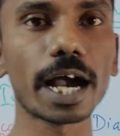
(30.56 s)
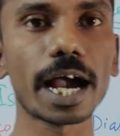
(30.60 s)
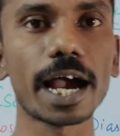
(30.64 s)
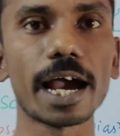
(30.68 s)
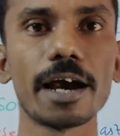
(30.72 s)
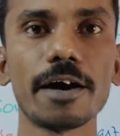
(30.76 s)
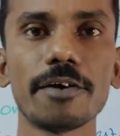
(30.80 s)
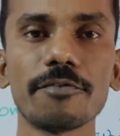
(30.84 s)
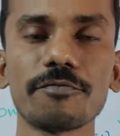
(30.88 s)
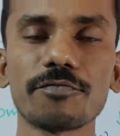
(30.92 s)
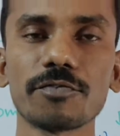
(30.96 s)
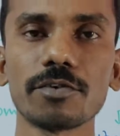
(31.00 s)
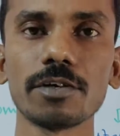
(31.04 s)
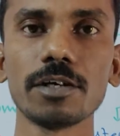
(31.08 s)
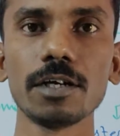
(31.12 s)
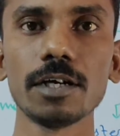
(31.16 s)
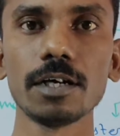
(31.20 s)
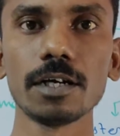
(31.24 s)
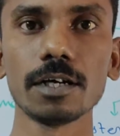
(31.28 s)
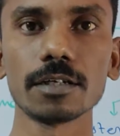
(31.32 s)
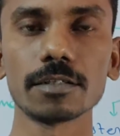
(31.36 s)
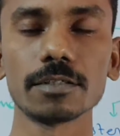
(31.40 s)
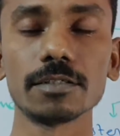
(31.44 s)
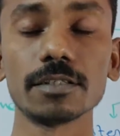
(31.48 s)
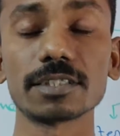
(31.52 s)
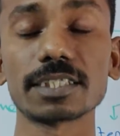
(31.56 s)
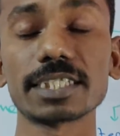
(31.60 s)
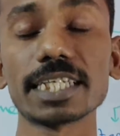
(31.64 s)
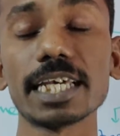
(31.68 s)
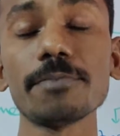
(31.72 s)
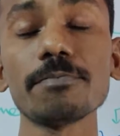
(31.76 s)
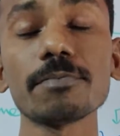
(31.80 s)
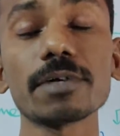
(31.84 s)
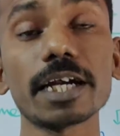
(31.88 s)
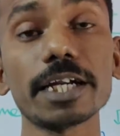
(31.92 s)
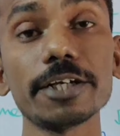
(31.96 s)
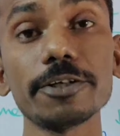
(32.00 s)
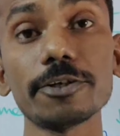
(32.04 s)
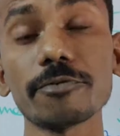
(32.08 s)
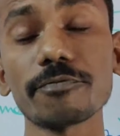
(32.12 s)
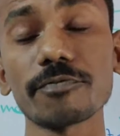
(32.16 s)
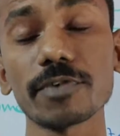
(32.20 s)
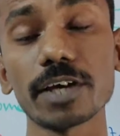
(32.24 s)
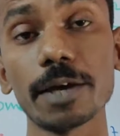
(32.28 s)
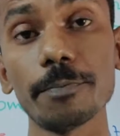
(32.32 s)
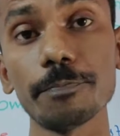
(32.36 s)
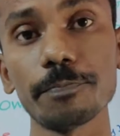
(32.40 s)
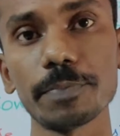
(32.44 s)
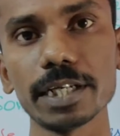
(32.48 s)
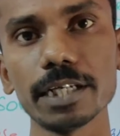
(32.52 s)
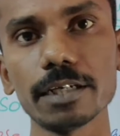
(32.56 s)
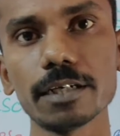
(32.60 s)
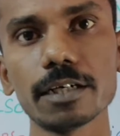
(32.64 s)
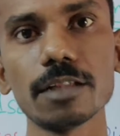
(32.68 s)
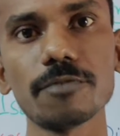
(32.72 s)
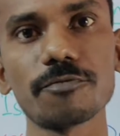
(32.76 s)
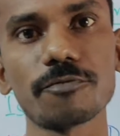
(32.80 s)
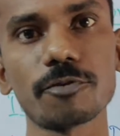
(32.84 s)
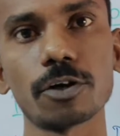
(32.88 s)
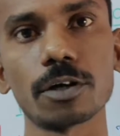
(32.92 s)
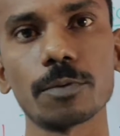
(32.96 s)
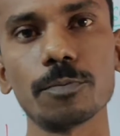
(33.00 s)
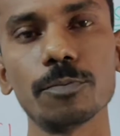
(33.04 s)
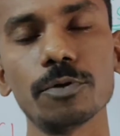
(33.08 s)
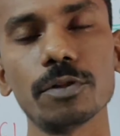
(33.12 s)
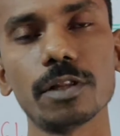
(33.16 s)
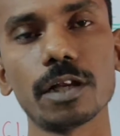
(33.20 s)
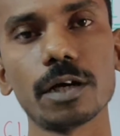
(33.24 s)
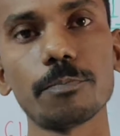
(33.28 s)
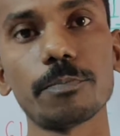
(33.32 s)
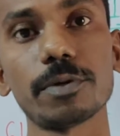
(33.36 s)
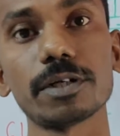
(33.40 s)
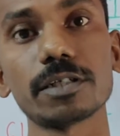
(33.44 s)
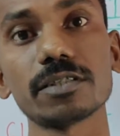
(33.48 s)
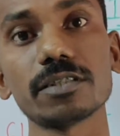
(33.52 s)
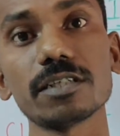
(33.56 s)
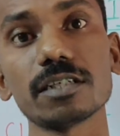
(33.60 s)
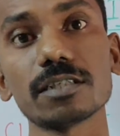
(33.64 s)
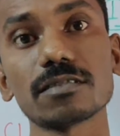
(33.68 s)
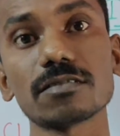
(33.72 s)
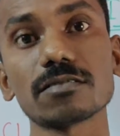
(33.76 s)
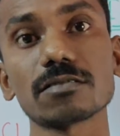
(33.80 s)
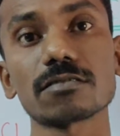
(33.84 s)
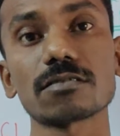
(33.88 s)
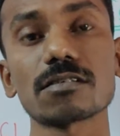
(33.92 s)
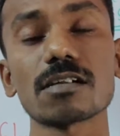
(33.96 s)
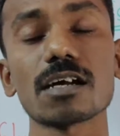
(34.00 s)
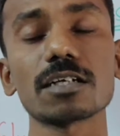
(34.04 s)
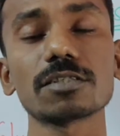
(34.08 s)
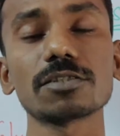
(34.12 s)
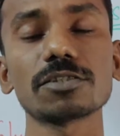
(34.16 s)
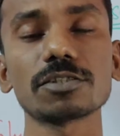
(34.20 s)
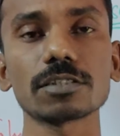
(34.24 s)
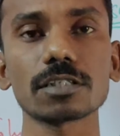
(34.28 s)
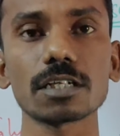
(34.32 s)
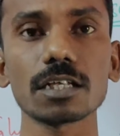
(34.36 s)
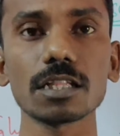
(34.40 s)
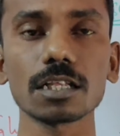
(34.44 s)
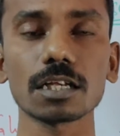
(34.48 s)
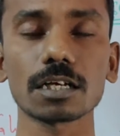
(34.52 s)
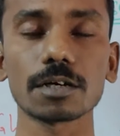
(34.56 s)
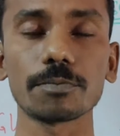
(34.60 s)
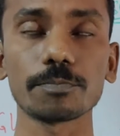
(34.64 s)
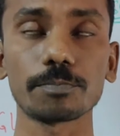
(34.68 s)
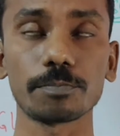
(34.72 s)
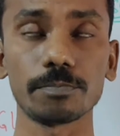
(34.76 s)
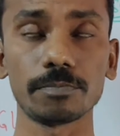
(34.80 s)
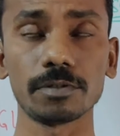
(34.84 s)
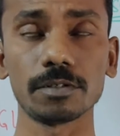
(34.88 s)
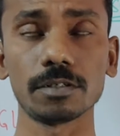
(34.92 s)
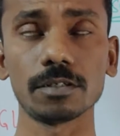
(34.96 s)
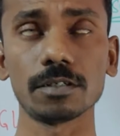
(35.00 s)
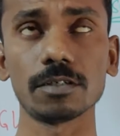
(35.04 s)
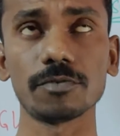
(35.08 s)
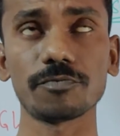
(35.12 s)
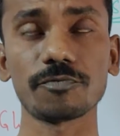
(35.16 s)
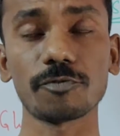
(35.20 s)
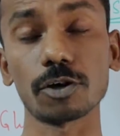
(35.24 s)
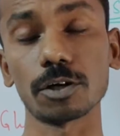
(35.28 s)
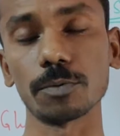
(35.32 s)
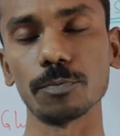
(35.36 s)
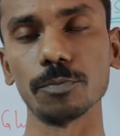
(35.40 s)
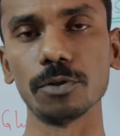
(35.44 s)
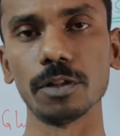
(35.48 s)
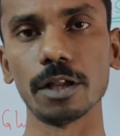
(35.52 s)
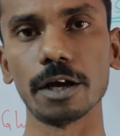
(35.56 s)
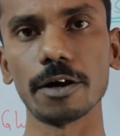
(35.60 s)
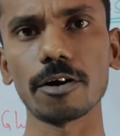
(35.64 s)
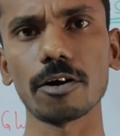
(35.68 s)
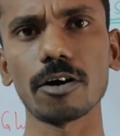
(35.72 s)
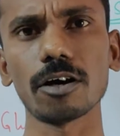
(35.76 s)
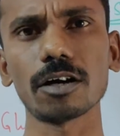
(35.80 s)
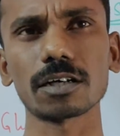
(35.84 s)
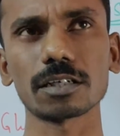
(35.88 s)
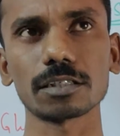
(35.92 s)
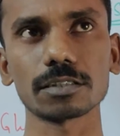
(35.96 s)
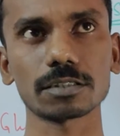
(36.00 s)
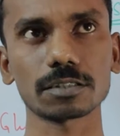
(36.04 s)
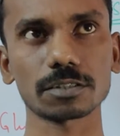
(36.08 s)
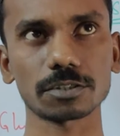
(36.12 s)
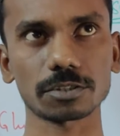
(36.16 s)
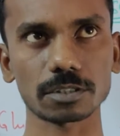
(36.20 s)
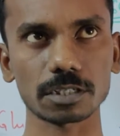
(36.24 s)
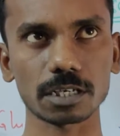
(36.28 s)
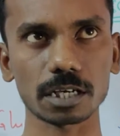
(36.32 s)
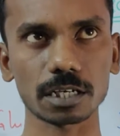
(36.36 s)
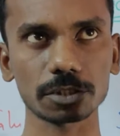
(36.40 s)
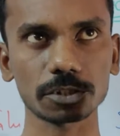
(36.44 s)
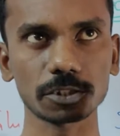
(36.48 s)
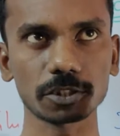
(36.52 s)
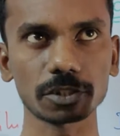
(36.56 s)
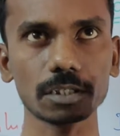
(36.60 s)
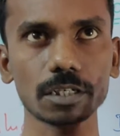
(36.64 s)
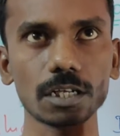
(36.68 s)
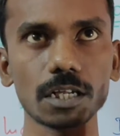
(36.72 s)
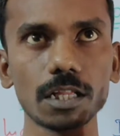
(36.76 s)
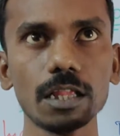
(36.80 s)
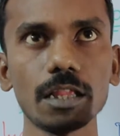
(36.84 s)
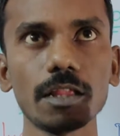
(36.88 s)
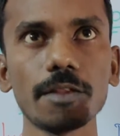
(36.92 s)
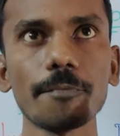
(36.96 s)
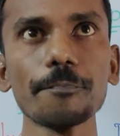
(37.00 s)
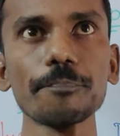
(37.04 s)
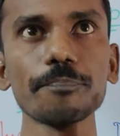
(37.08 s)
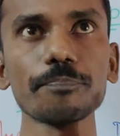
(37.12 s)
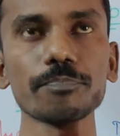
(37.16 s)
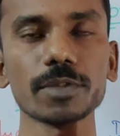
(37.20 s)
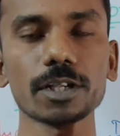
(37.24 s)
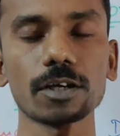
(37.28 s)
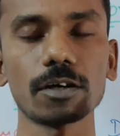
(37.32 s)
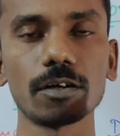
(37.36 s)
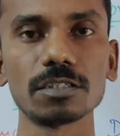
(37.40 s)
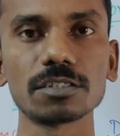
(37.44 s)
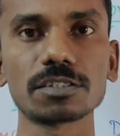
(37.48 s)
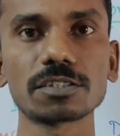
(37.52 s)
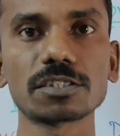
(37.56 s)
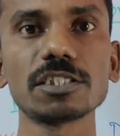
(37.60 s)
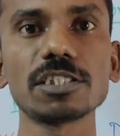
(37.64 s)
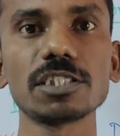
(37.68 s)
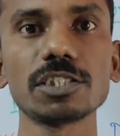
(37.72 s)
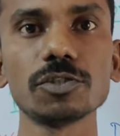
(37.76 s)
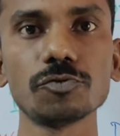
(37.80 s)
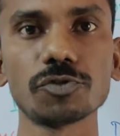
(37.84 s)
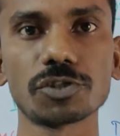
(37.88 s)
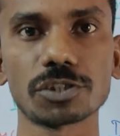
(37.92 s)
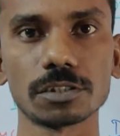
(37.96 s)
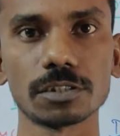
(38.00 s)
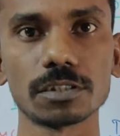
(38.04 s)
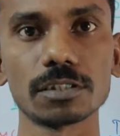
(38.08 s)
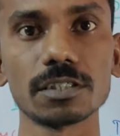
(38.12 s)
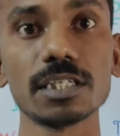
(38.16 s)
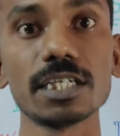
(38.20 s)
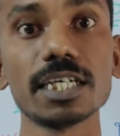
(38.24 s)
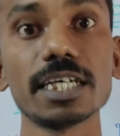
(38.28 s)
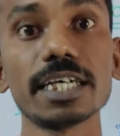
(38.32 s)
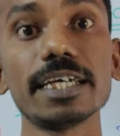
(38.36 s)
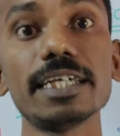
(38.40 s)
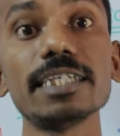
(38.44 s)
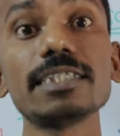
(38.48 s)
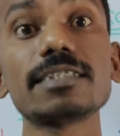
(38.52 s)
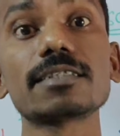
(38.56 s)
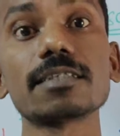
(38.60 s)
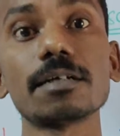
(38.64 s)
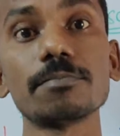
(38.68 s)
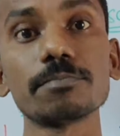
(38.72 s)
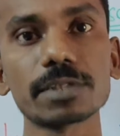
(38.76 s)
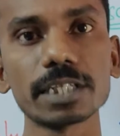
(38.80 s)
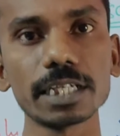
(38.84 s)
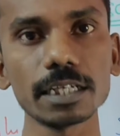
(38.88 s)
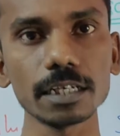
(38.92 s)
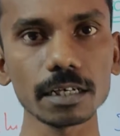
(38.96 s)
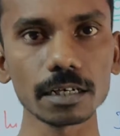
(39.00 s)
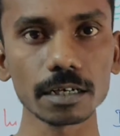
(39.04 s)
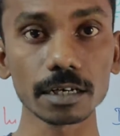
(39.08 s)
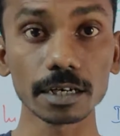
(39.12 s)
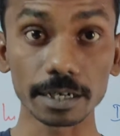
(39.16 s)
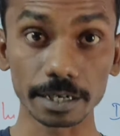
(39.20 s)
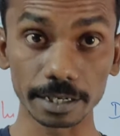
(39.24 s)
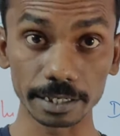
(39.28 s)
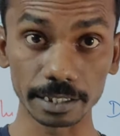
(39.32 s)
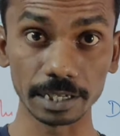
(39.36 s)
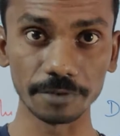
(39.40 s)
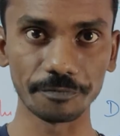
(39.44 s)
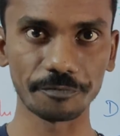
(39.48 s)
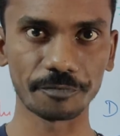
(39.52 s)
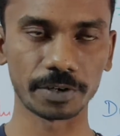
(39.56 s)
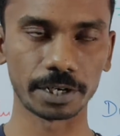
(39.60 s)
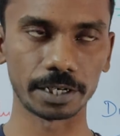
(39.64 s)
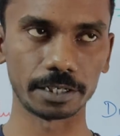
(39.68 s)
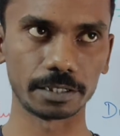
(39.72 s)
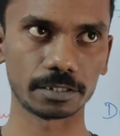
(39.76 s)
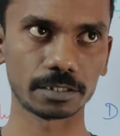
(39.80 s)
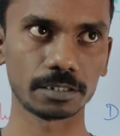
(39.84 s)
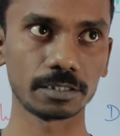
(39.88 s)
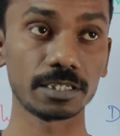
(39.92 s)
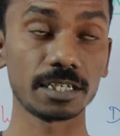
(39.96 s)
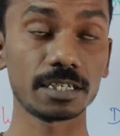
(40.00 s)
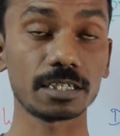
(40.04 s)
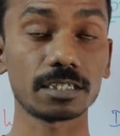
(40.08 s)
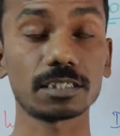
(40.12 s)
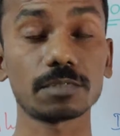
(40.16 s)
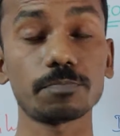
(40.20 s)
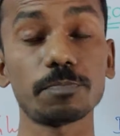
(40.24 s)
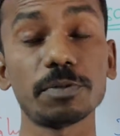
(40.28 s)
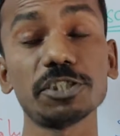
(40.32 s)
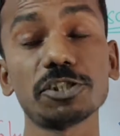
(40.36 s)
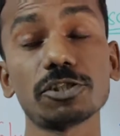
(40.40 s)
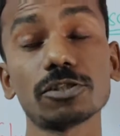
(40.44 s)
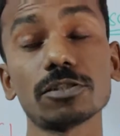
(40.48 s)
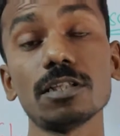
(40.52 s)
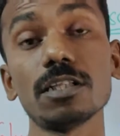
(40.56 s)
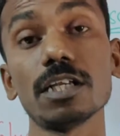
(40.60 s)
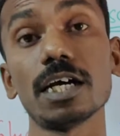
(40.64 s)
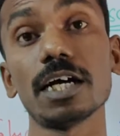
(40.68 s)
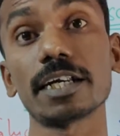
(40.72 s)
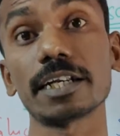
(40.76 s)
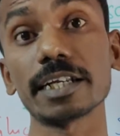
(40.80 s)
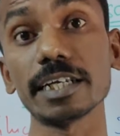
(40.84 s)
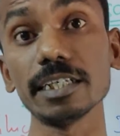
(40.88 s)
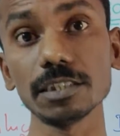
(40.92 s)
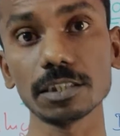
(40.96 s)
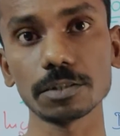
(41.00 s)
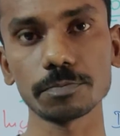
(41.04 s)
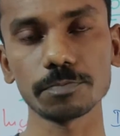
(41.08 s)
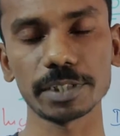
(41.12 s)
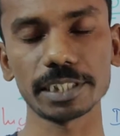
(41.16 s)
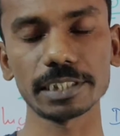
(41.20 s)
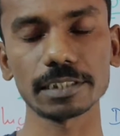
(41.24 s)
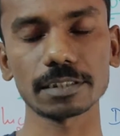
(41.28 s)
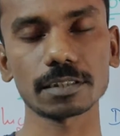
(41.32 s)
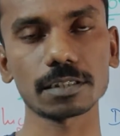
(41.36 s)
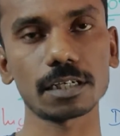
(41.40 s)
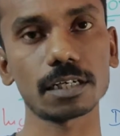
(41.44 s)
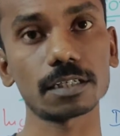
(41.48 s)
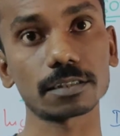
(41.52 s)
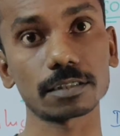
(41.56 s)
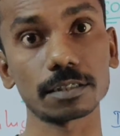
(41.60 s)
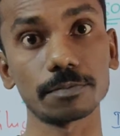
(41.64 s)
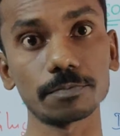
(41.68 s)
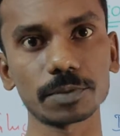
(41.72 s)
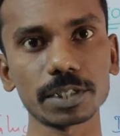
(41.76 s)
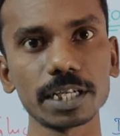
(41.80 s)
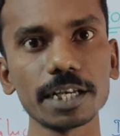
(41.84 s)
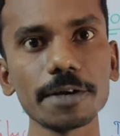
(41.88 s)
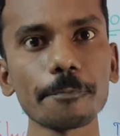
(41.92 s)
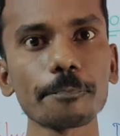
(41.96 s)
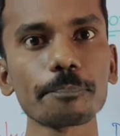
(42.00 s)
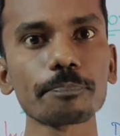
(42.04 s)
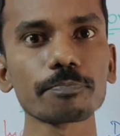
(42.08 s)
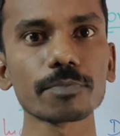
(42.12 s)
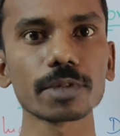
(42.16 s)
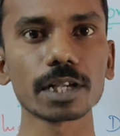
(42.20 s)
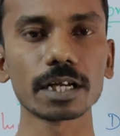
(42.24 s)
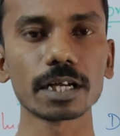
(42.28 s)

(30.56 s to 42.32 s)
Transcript: have the same kind of empirical formula, but their structural formula or structural constitution is something different. Their spatial arrangements are something